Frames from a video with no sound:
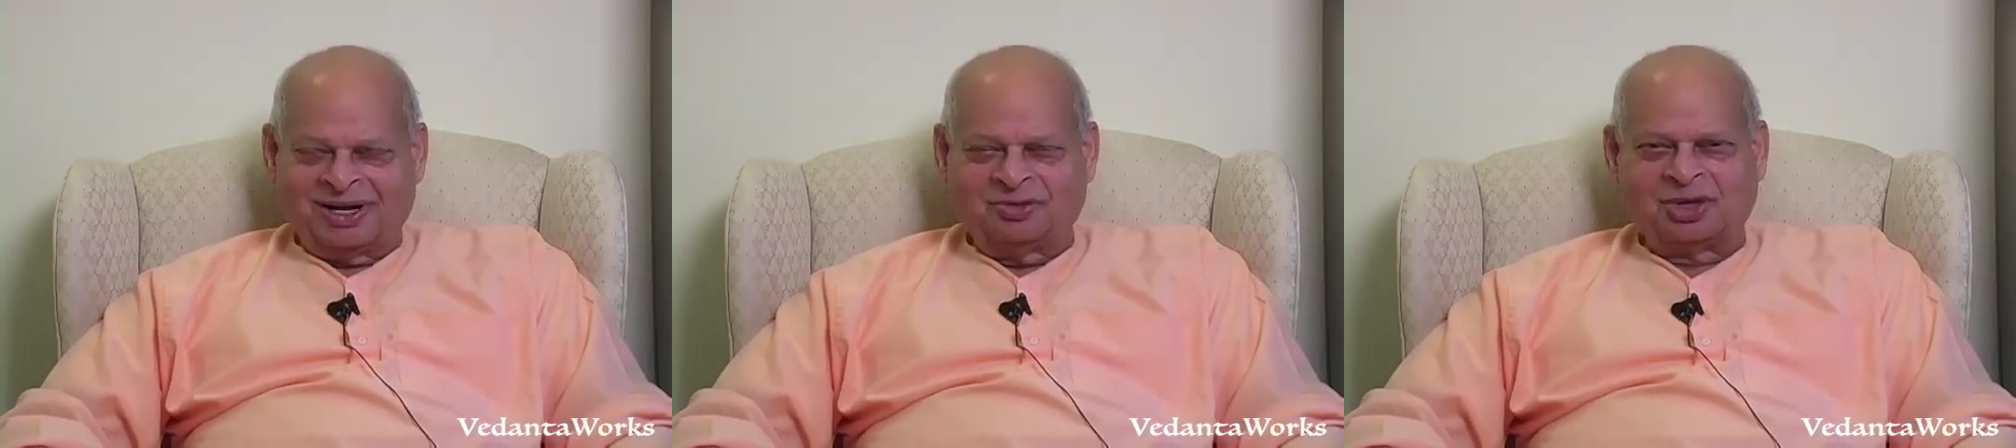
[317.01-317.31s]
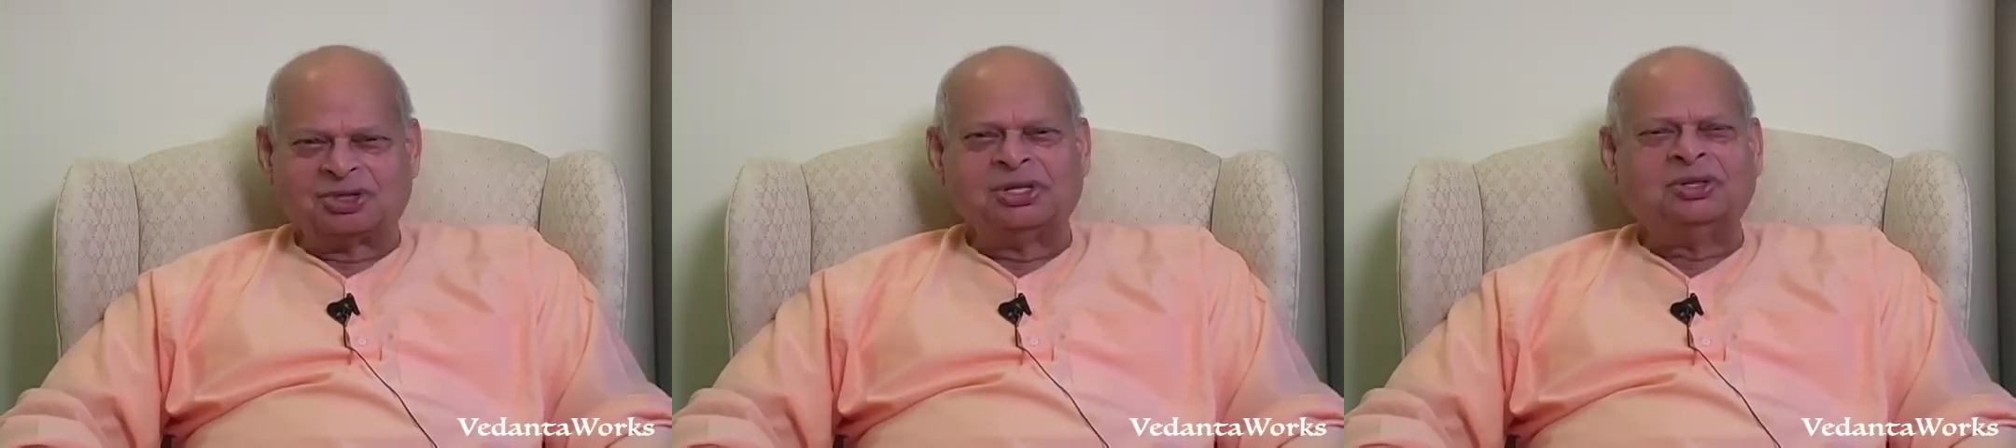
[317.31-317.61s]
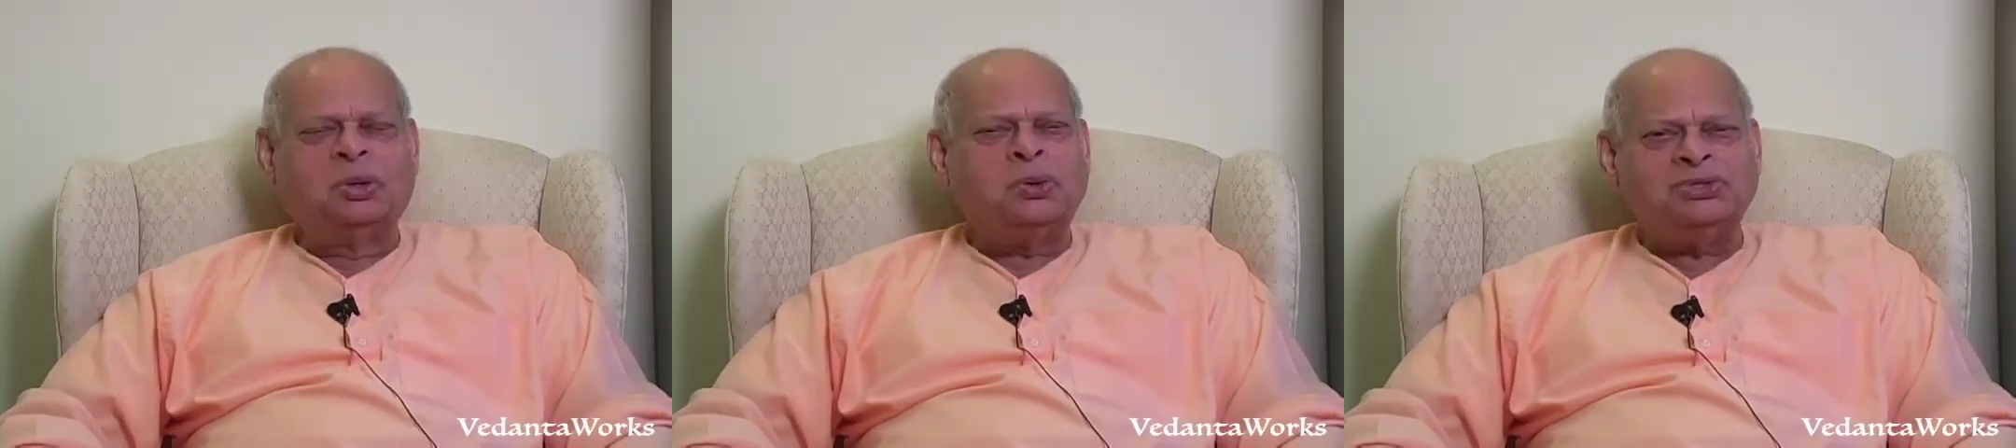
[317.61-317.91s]
because
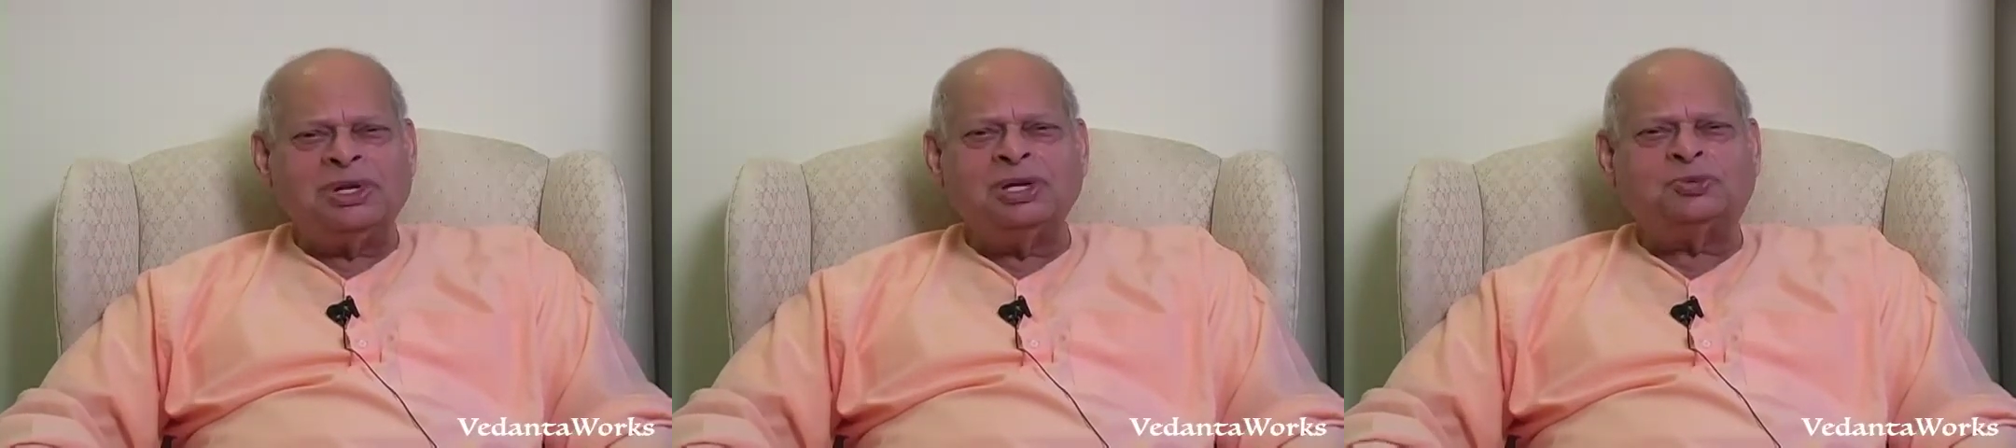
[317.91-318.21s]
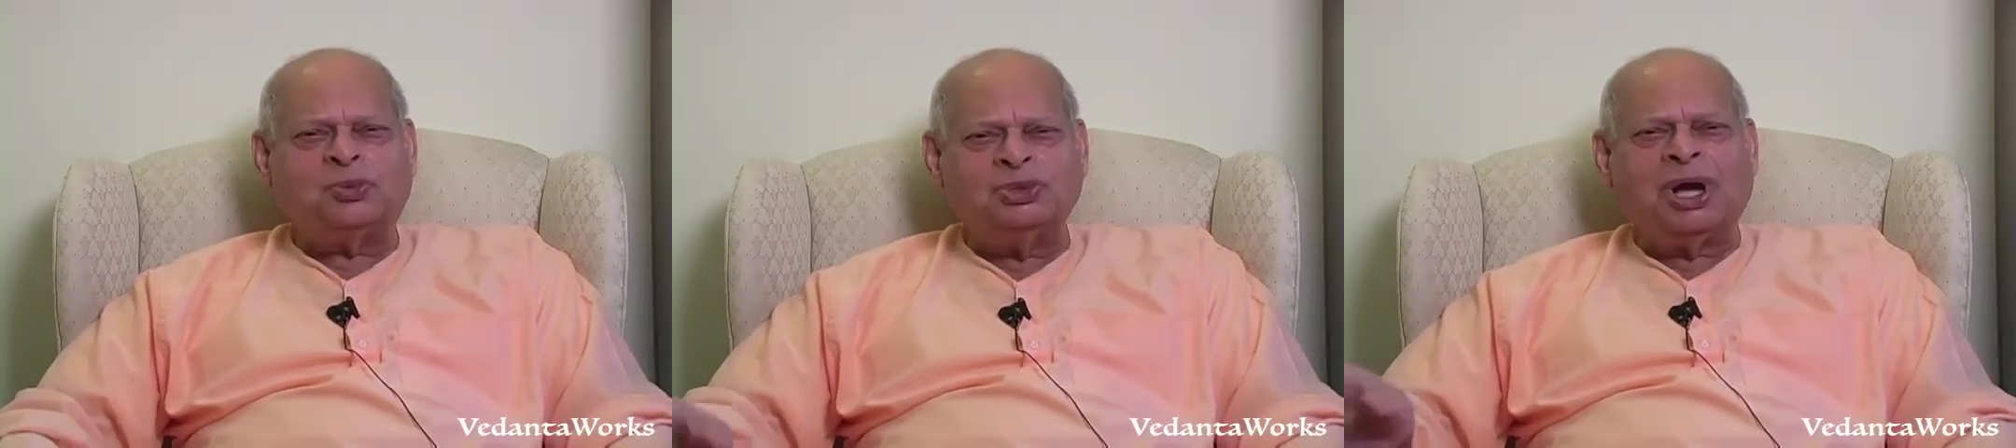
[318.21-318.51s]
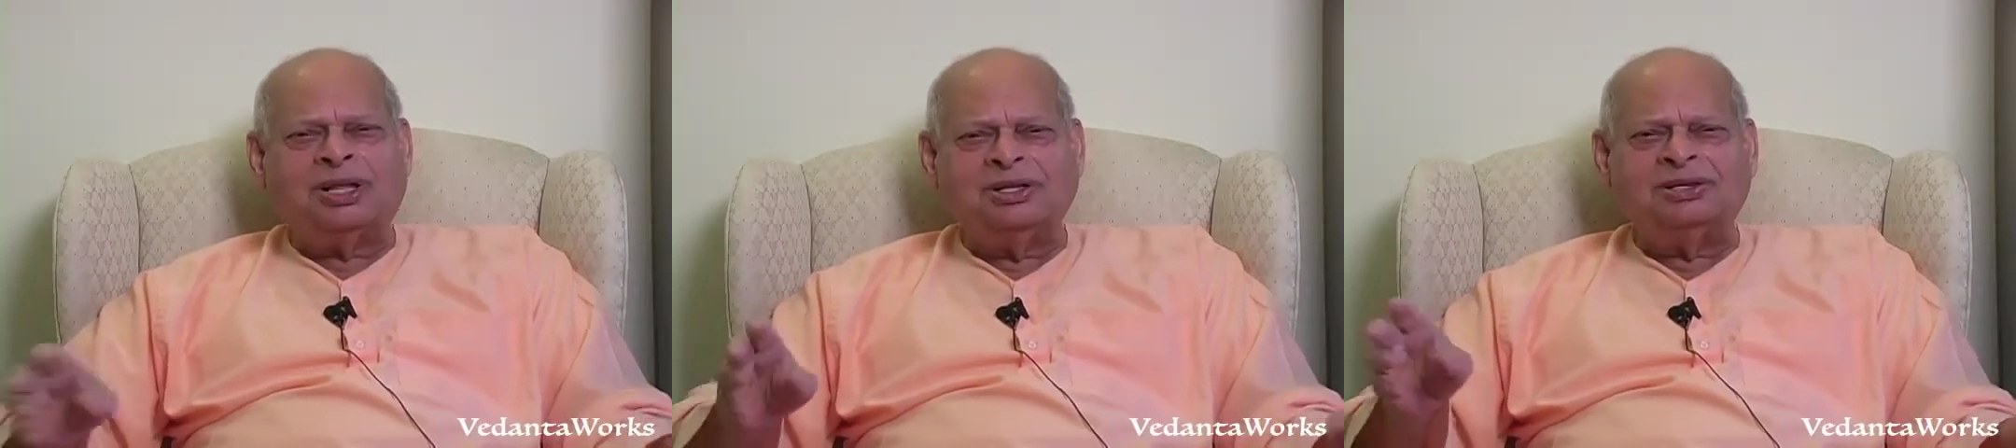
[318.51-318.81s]
in those days,
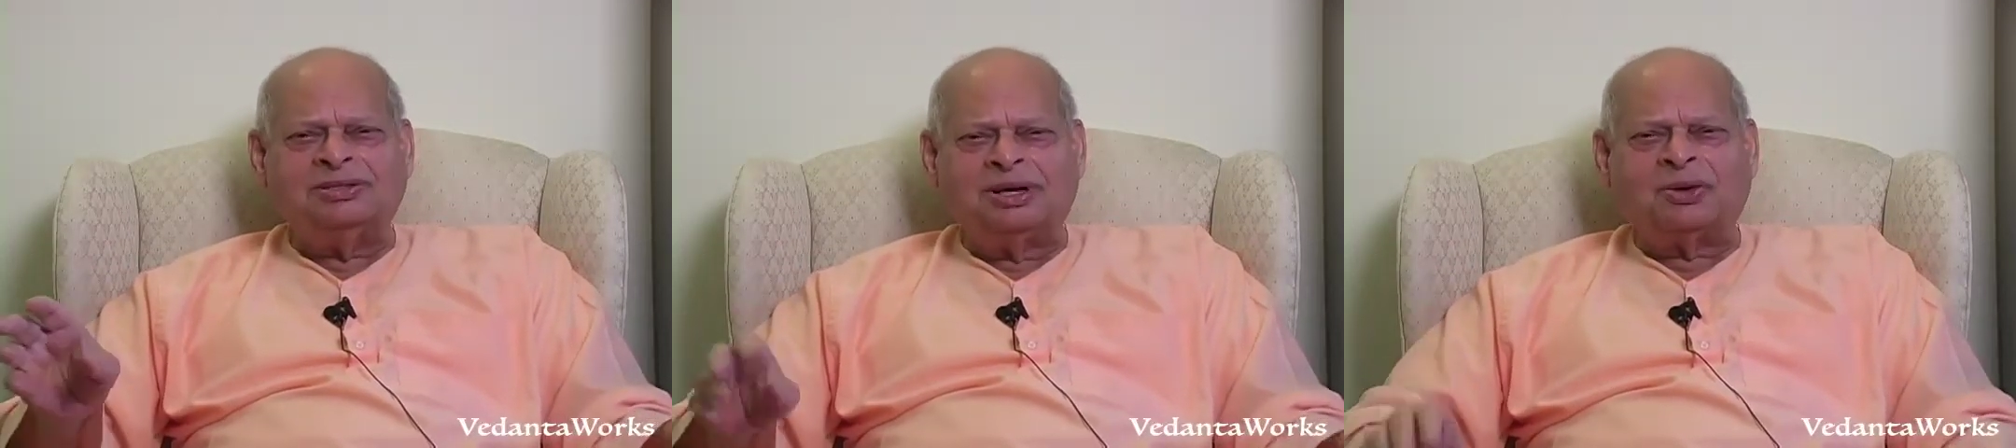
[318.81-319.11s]
puja that